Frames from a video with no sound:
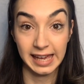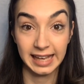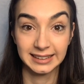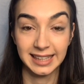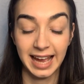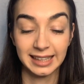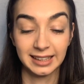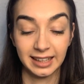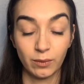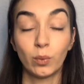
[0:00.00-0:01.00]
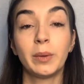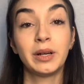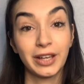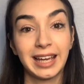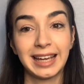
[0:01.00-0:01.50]
into
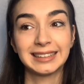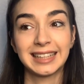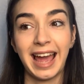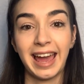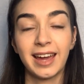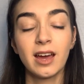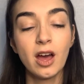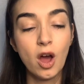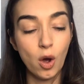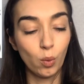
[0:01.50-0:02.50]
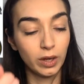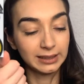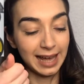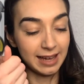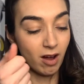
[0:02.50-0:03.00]
getting was a car